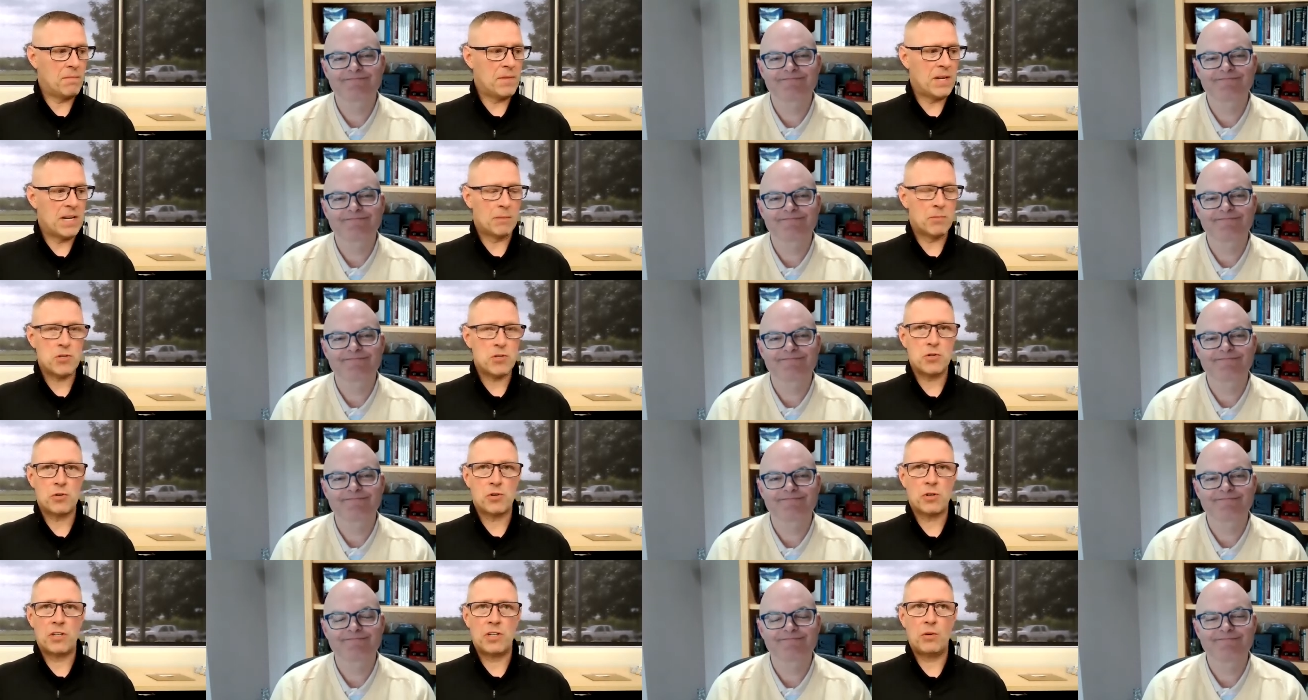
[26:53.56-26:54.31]
Speaker 1: me, I'm
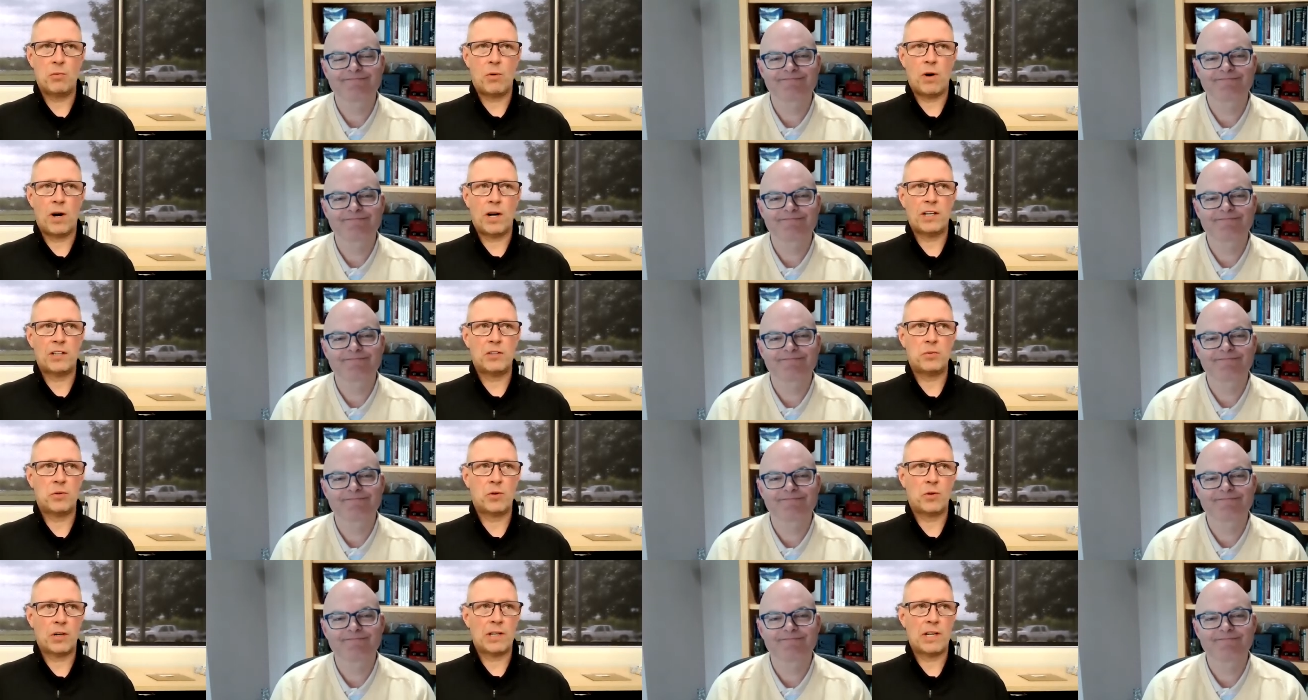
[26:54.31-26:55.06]
sure, you walk into
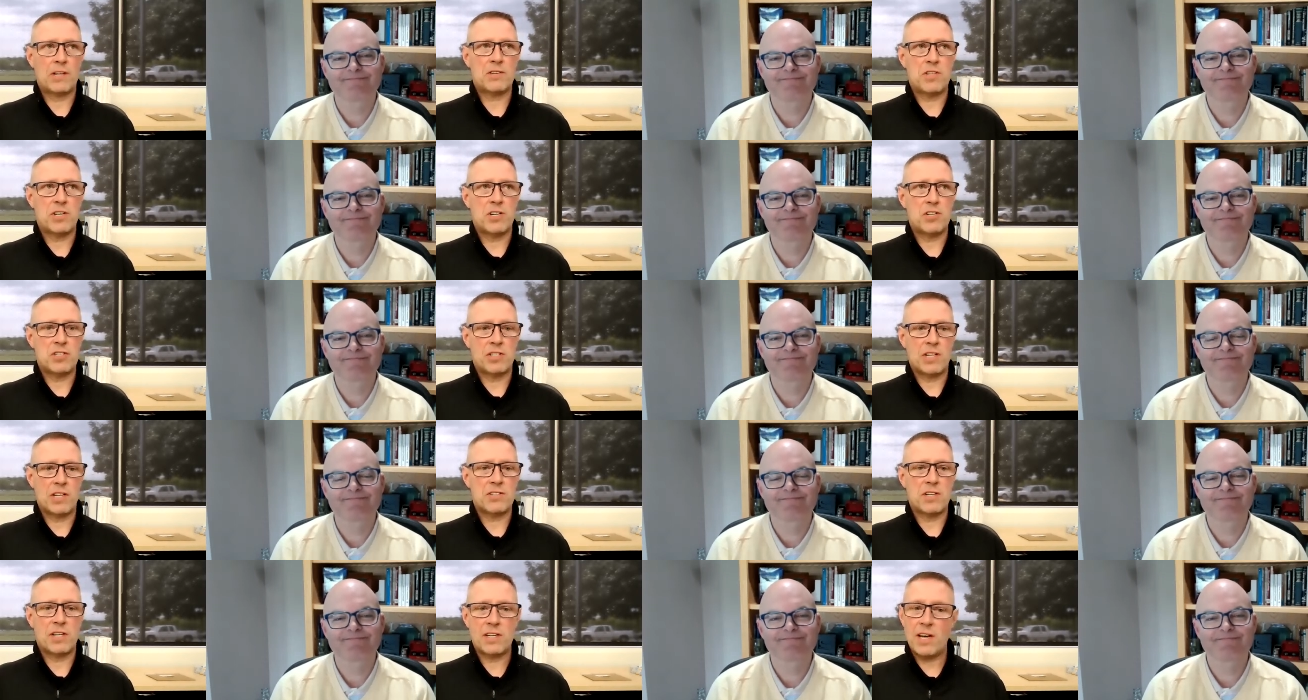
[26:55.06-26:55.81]
an organization
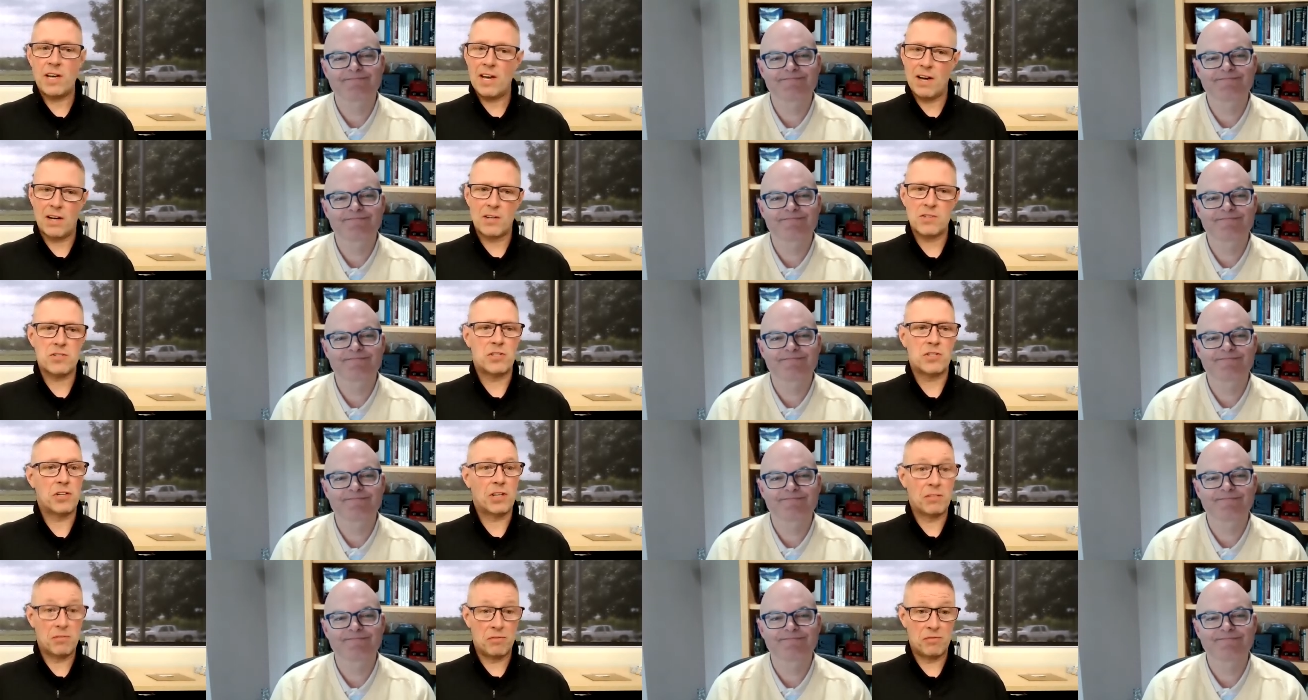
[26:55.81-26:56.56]
that's in chaos.
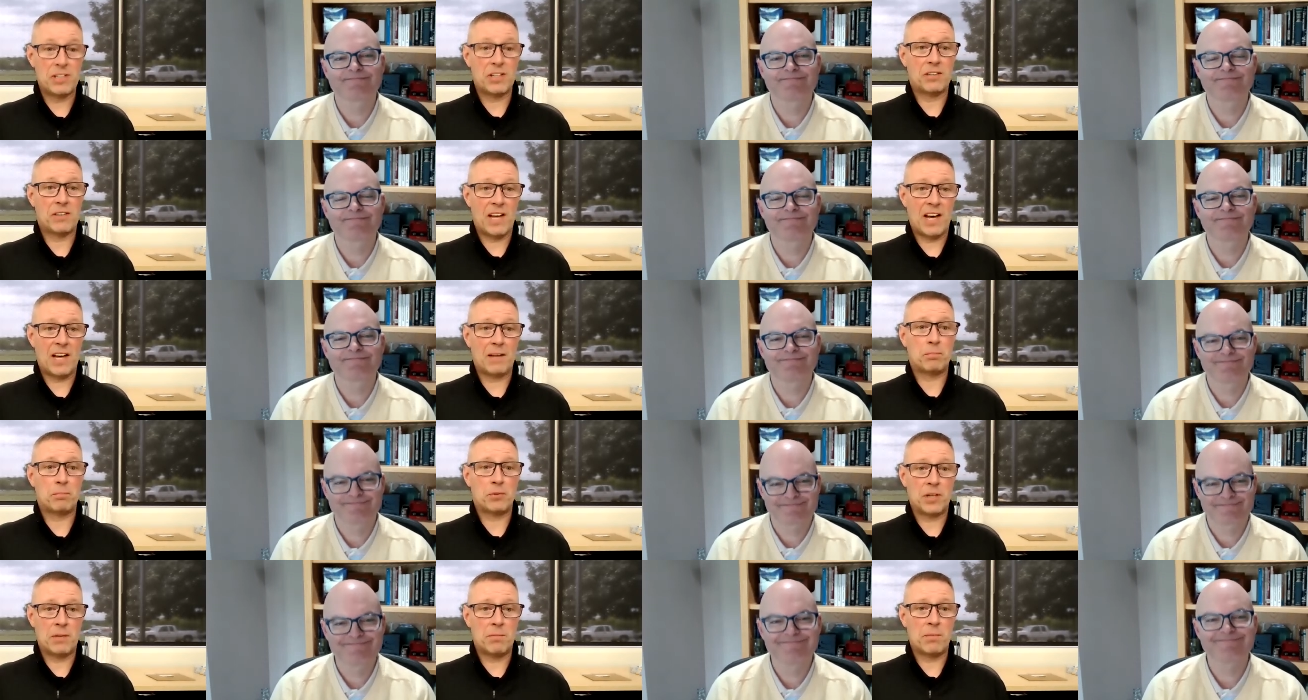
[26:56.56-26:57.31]
You can feel that
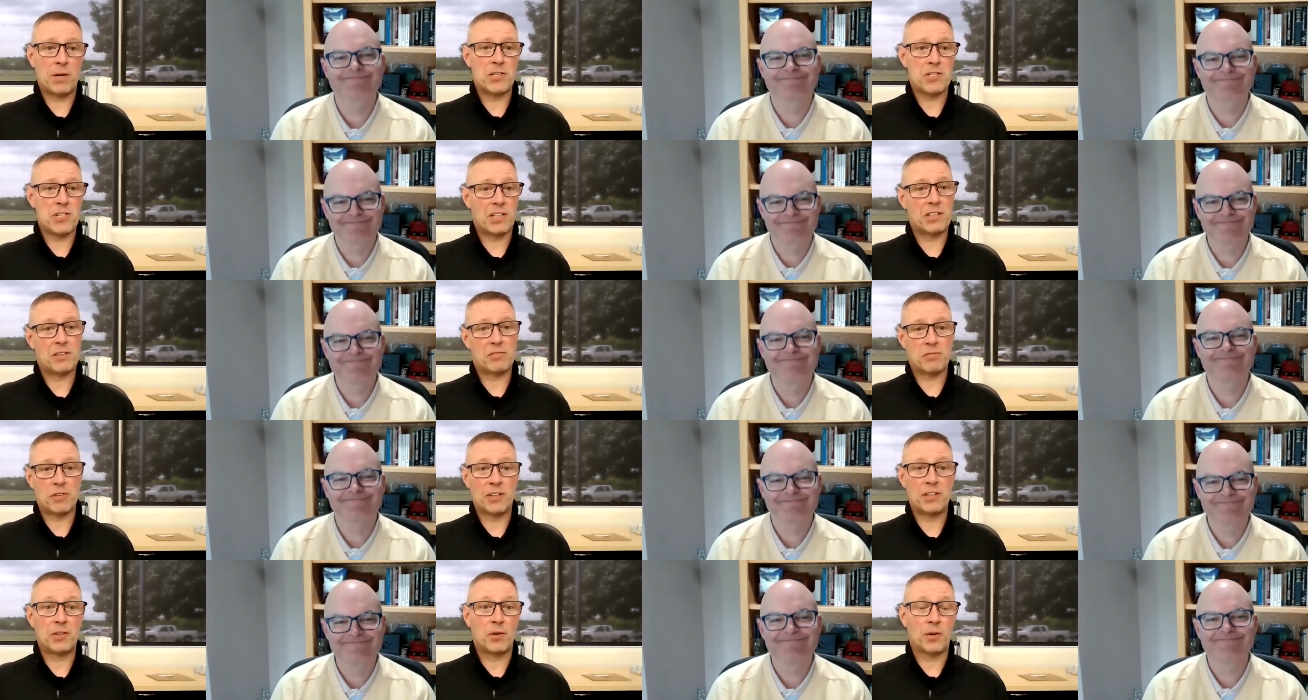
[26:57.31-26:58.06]
pretty much at the
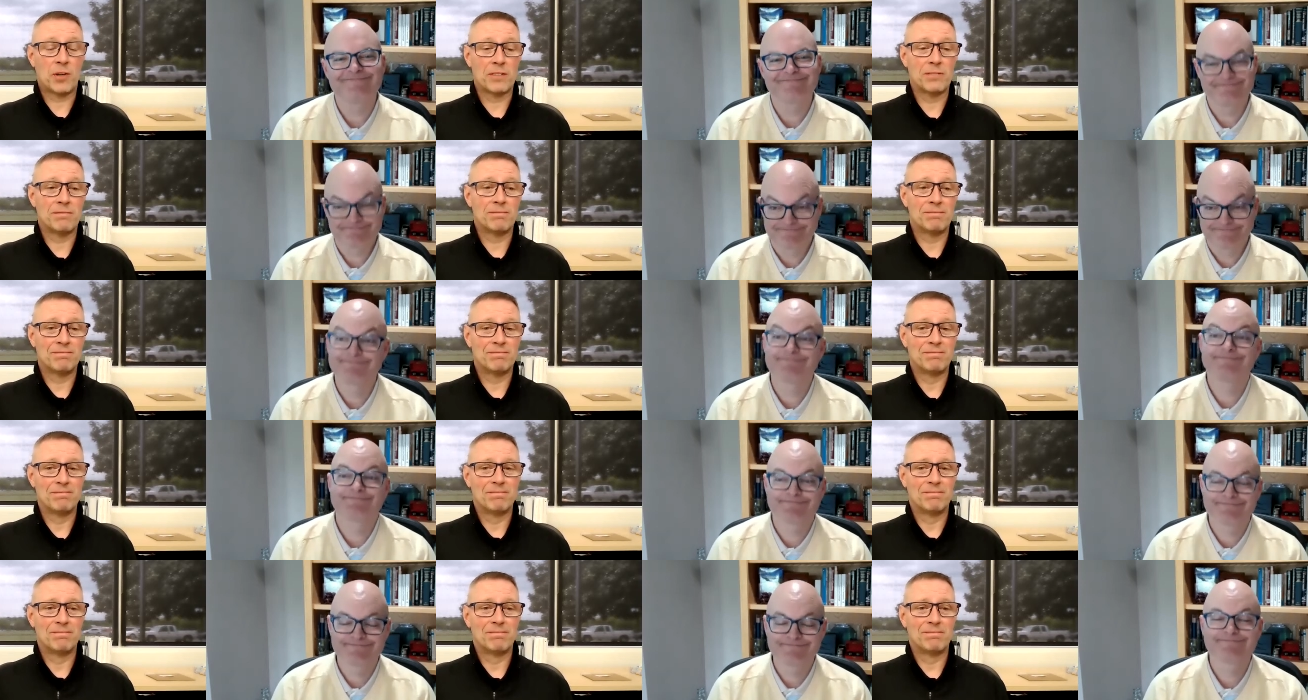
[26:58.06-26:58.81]
front door.
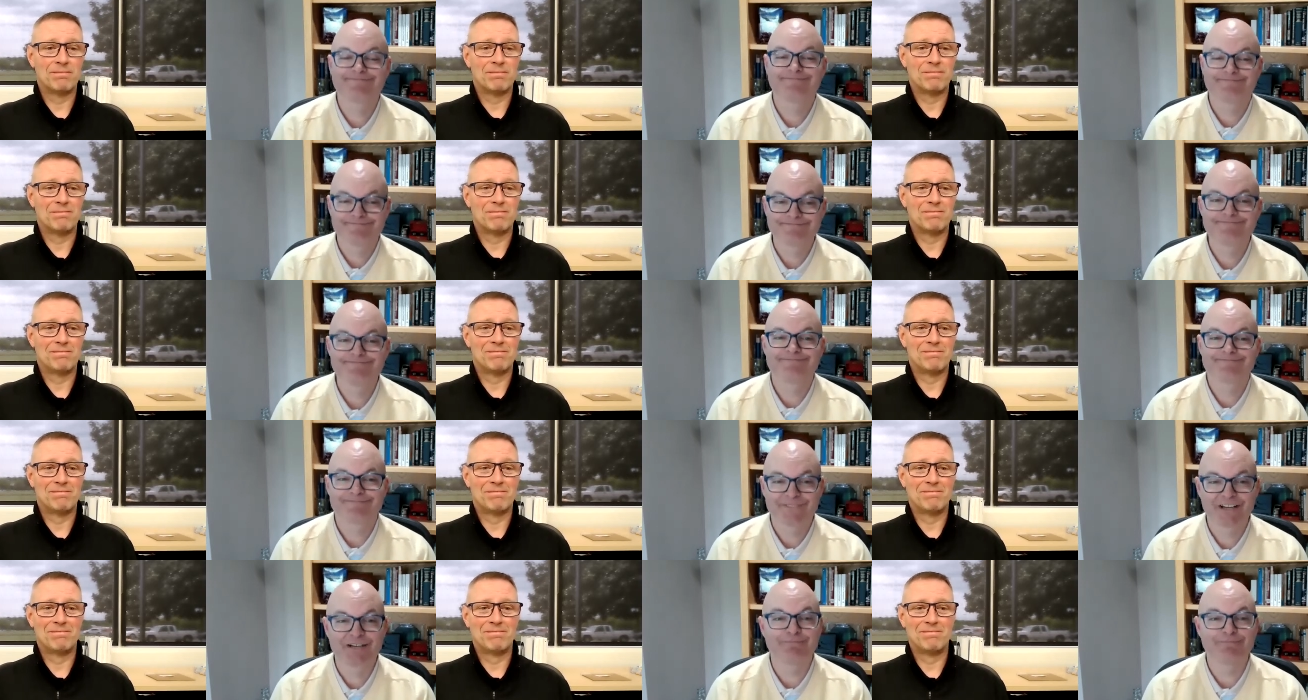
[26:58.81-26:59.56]

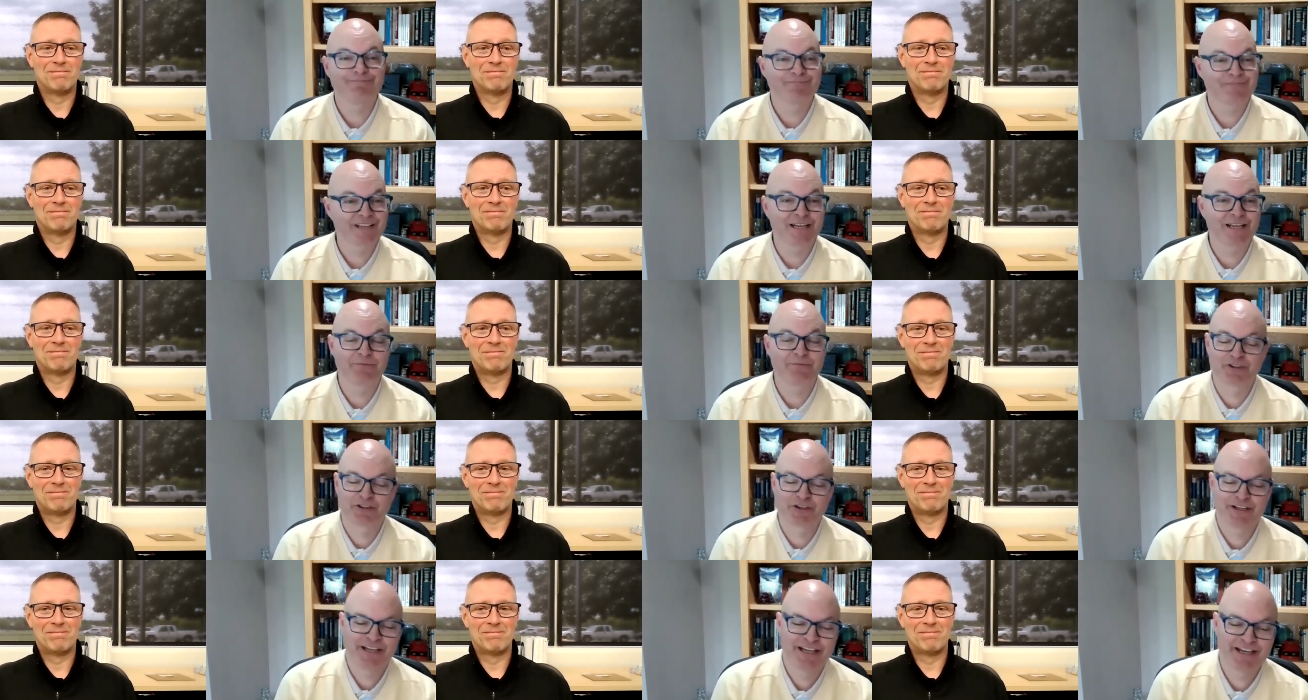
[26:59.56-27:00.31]
Speaker 2: Yep,
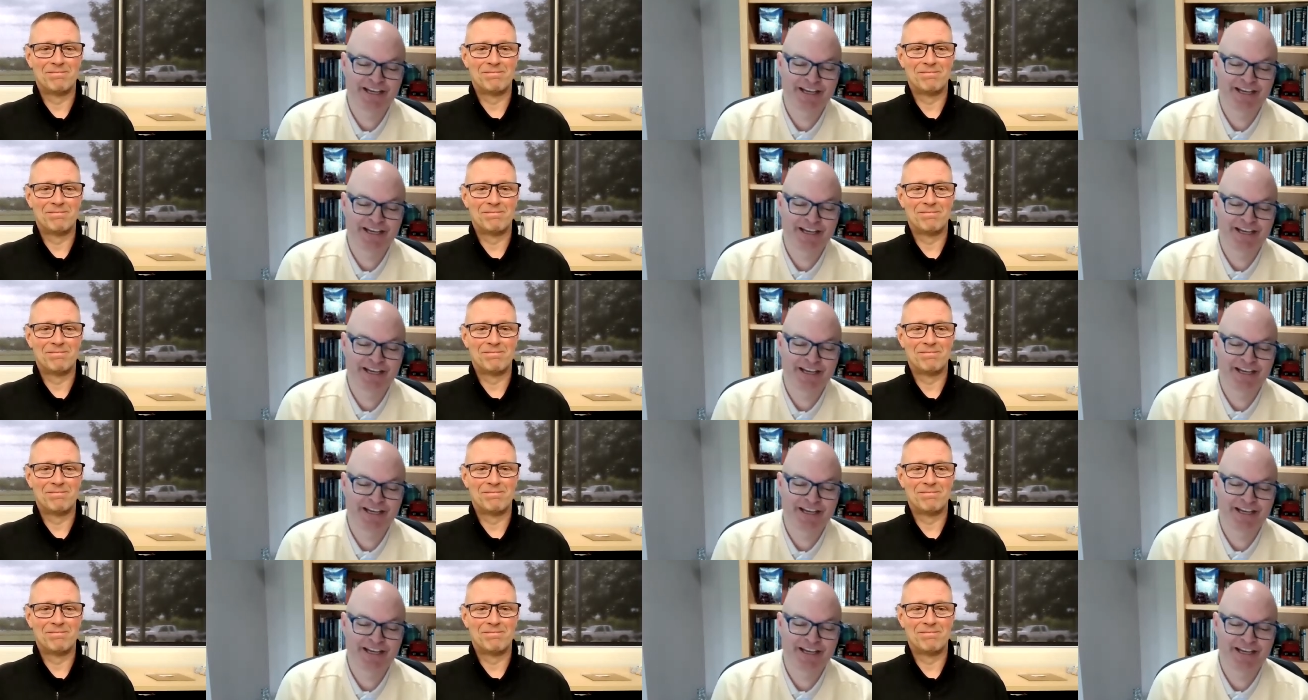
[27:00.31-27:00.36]
absolutely.